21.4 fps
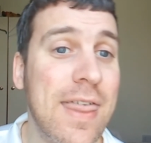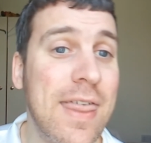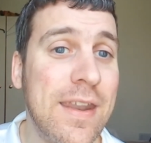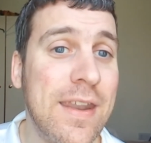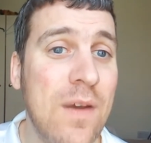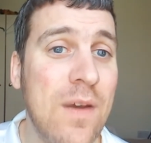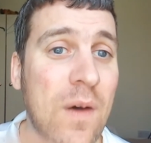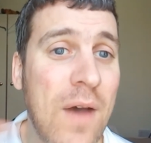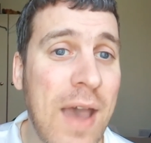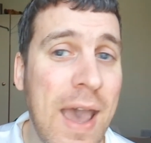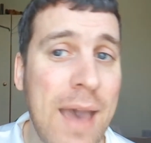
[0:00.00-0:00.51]
They're
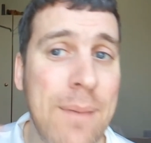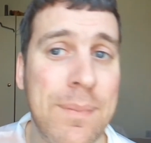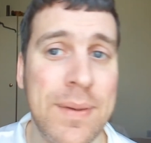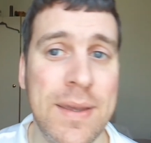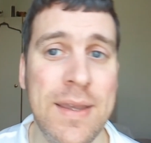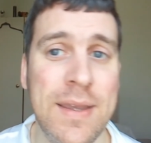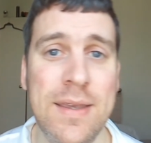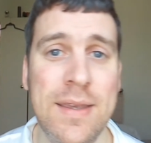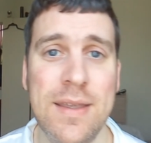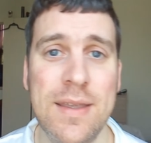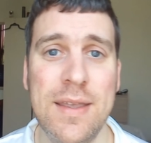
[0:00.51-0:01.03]
not
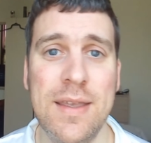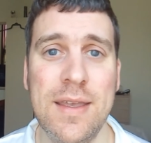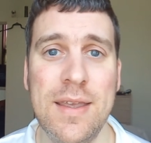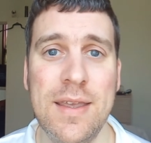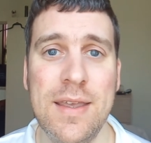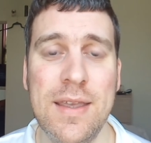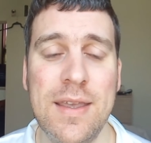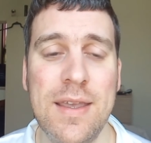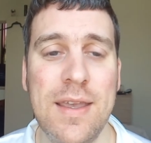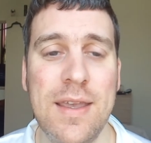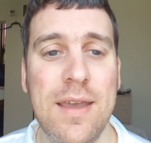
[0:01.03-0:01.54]
happy
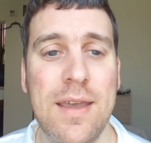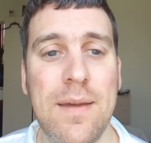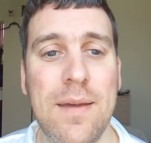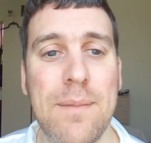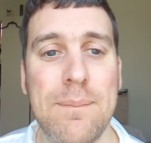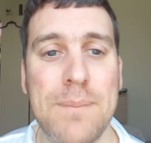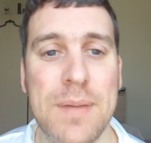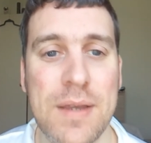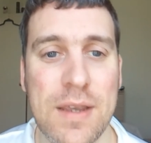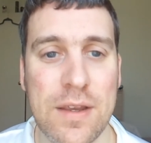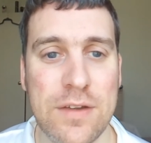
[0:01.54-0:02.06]

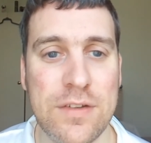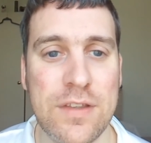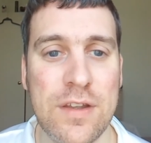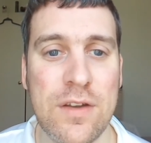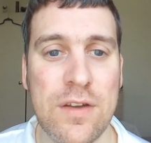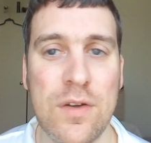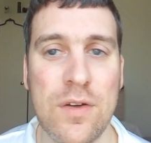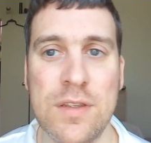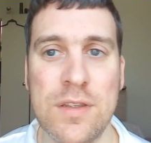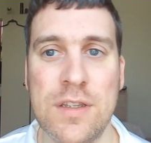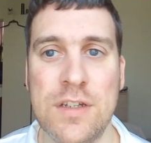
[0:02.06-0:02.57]
because they're
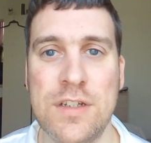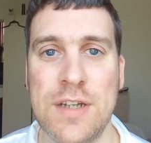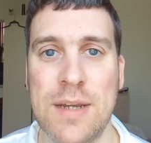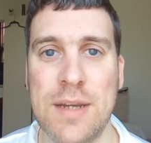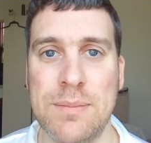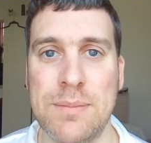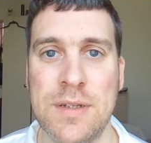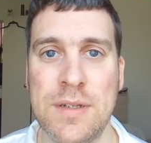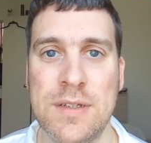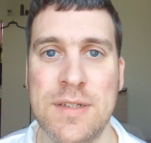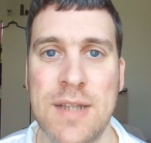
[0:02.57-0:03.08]
not in the
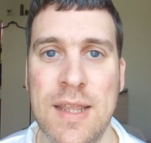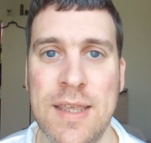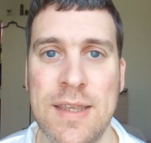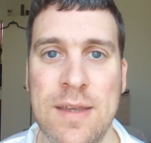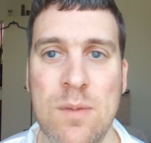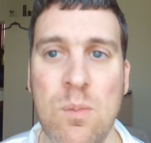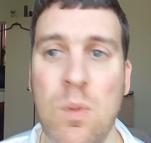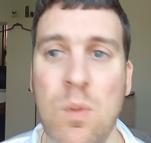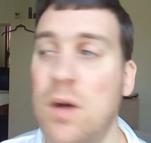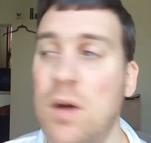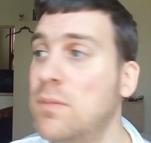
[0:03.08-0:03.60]
Champions League.
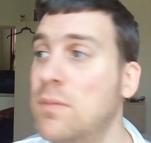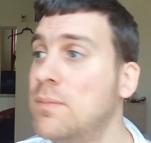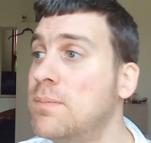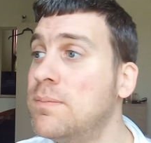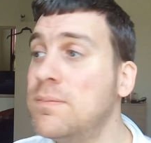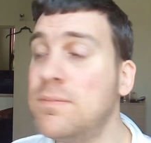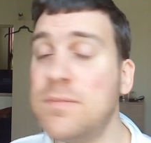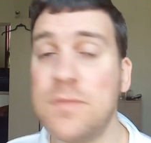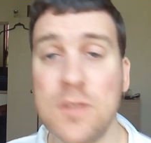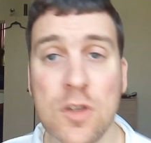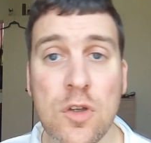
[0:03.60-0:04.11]
Well,
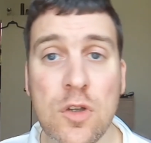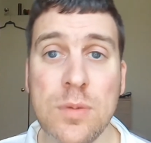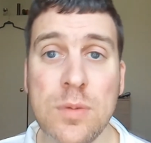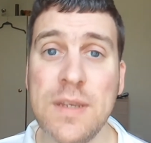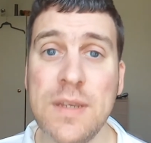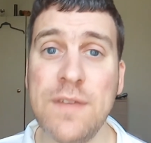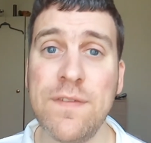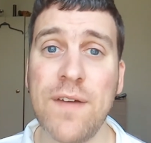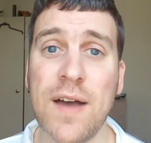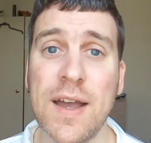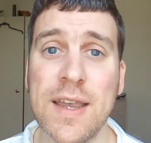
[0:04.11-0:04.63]

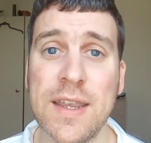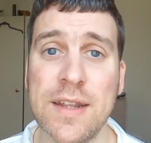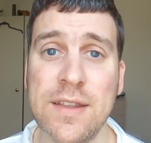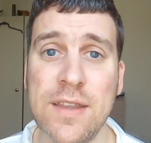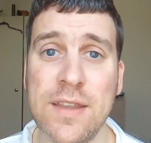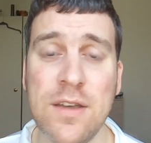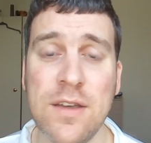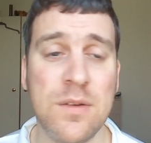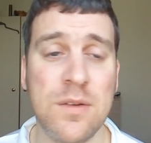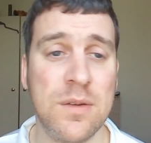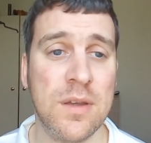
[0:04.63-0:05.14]
duty fucking
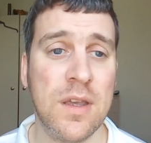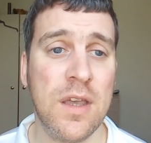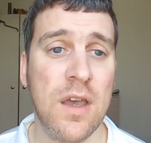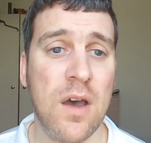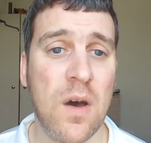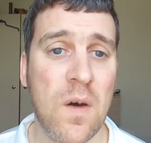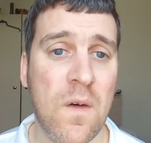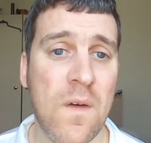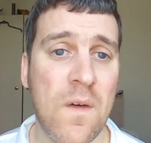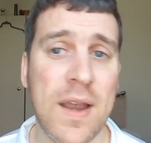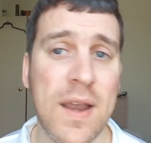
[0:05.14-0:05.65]
do.
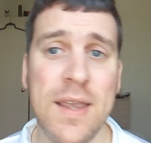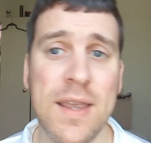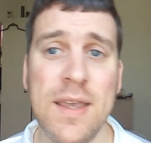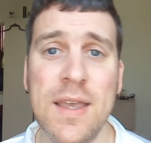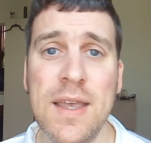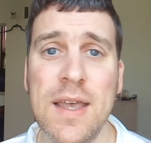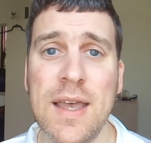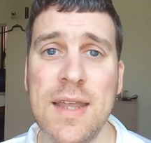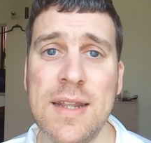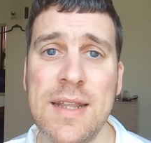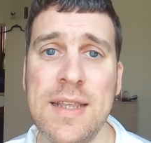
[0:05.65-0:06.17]
All right,
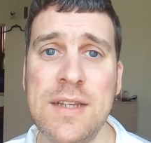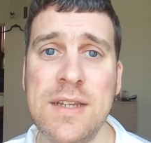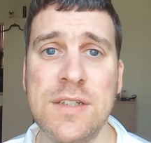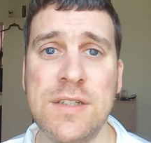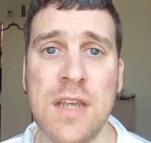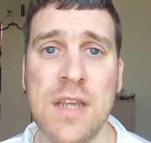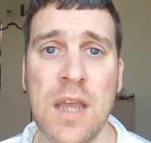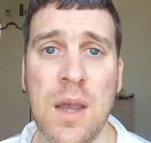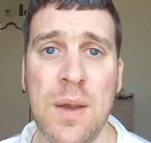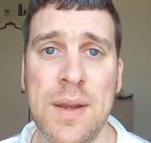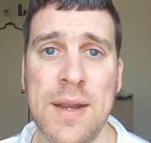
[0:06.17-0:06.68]
at least
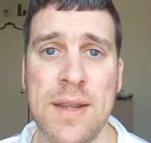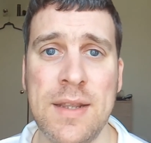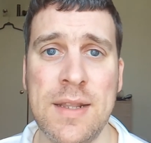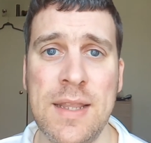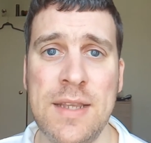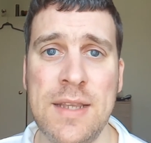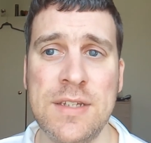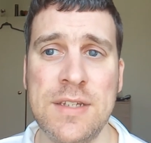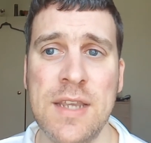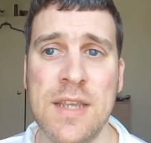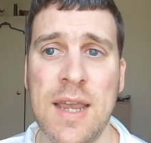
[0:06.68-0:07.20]
you're going
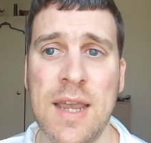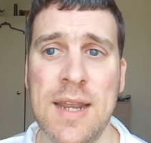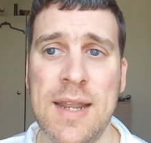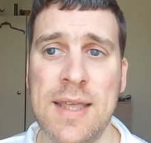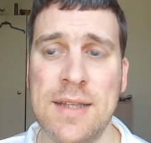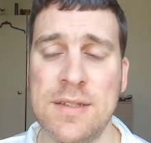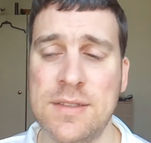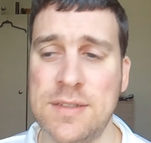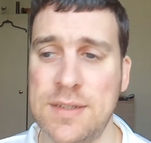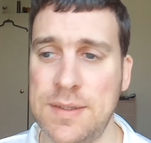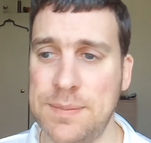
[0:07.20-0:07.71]

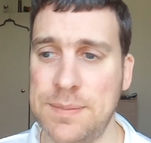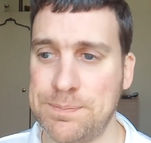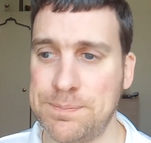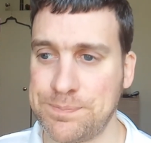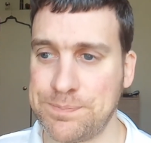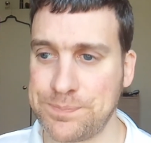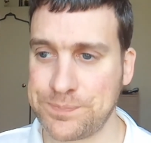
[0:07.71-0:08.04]
out to